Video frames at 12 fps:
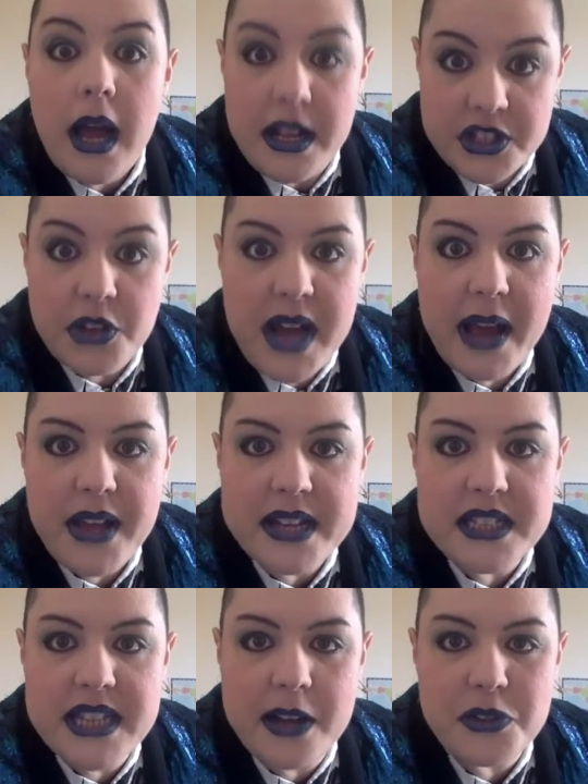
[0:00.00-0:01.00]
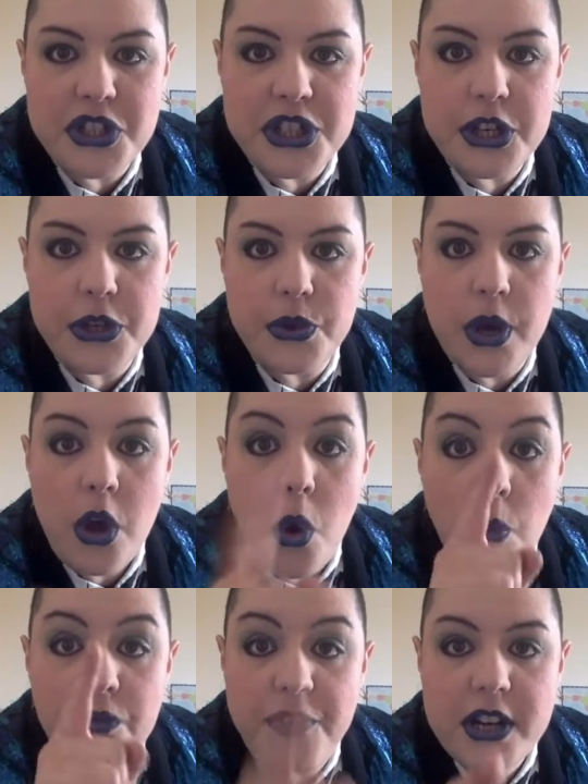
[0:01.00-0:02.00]
So now that's down to you.
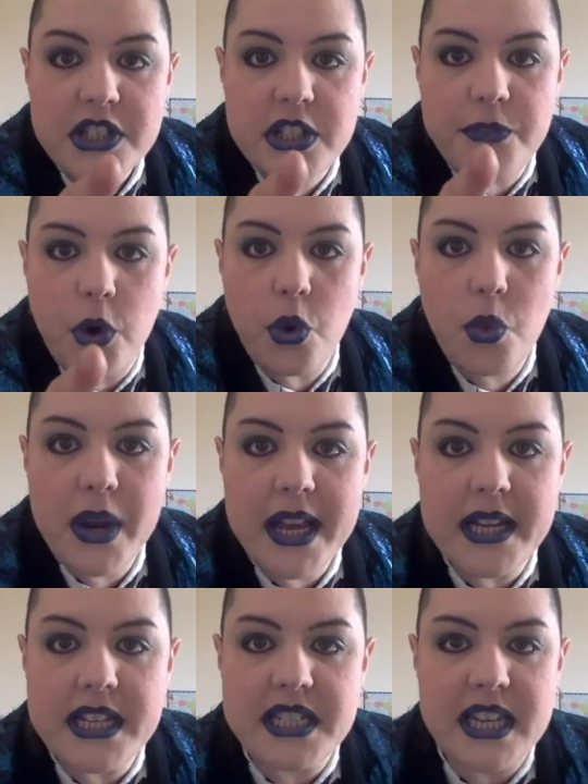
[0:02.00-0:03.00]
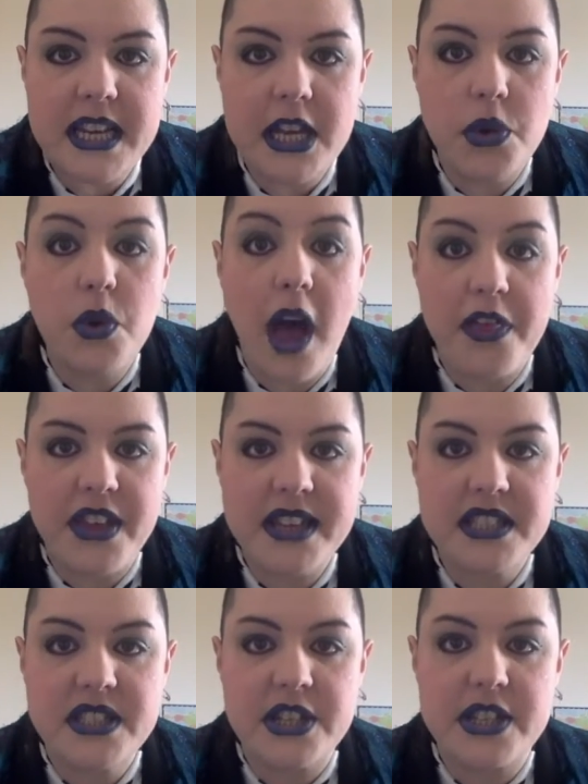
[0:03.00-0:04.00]
First of all, we're going to see you
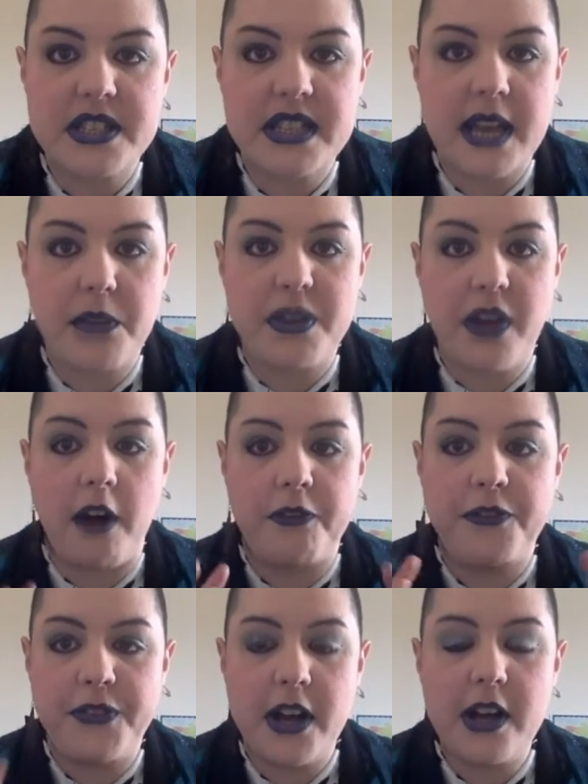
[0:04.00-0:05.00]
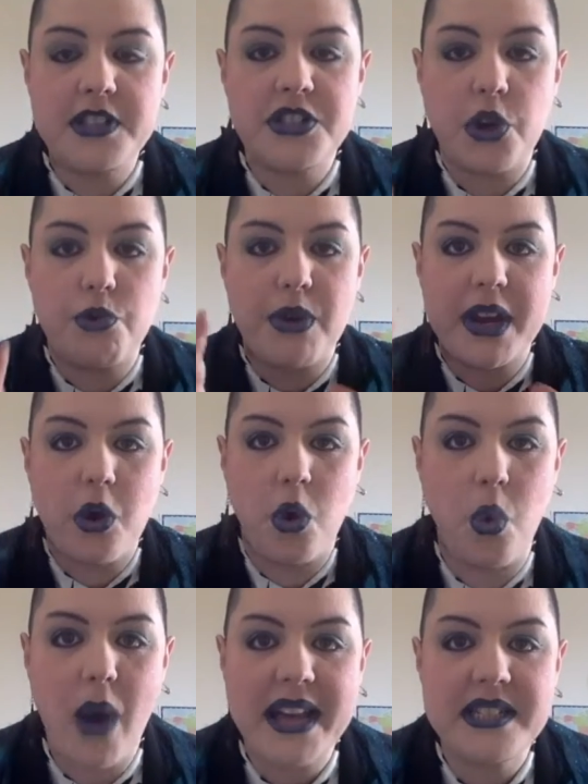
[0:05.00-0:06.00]
this Thursday with our first
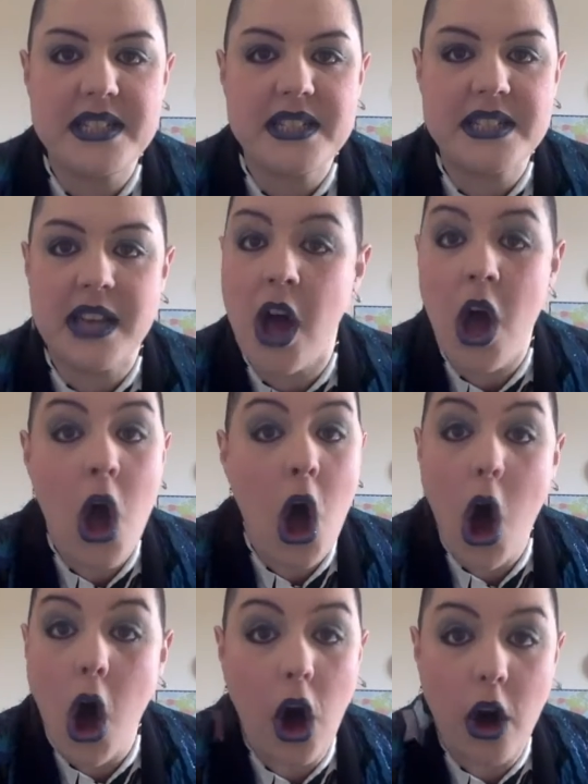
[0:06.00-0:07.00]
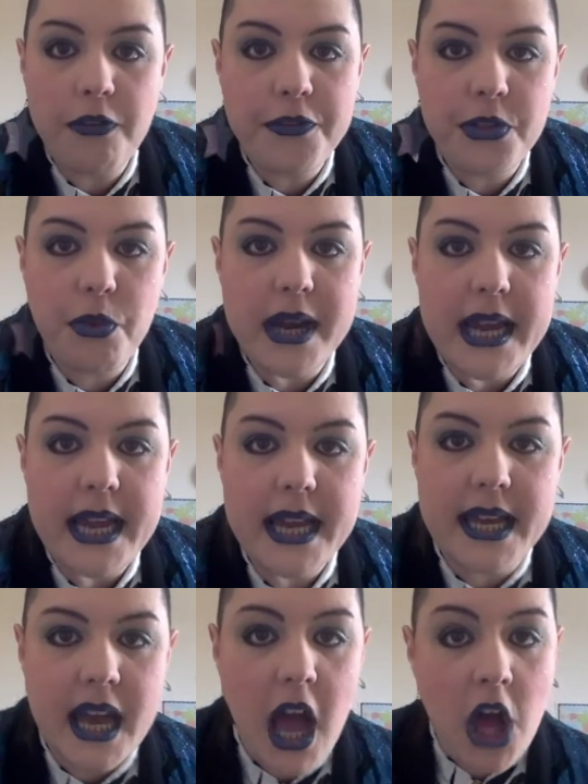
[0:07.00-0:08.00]
request of the
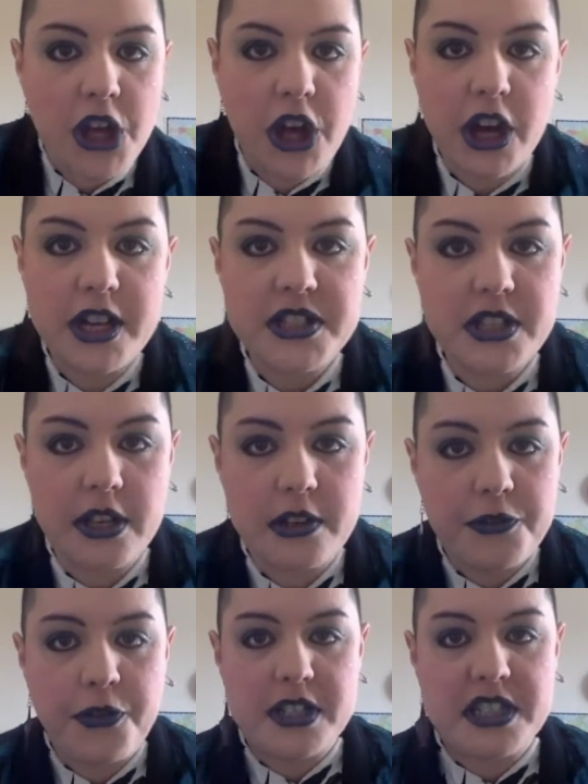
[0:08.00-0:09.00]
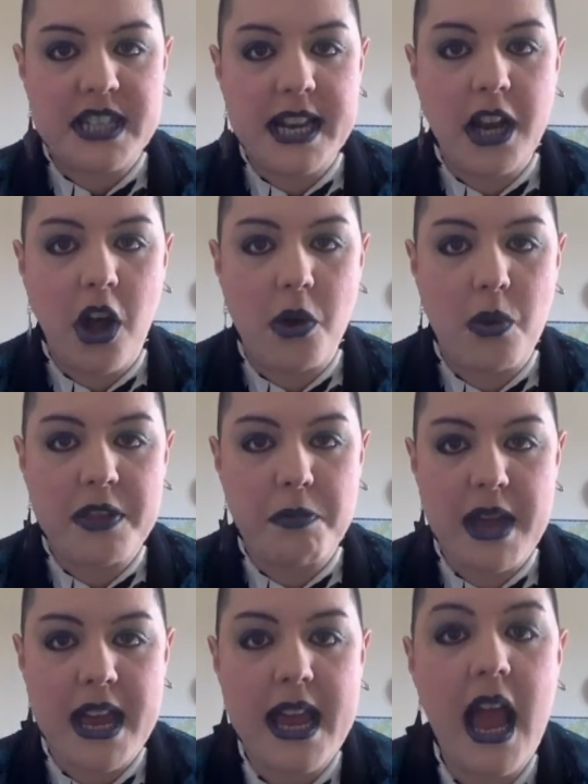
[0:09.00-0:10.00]
week, Kirsten, for a sing-along with
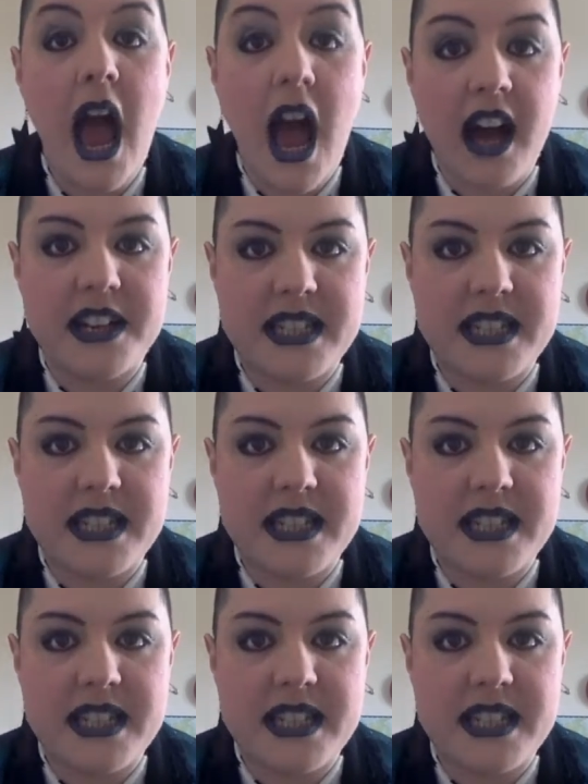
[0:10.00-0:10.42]
me, a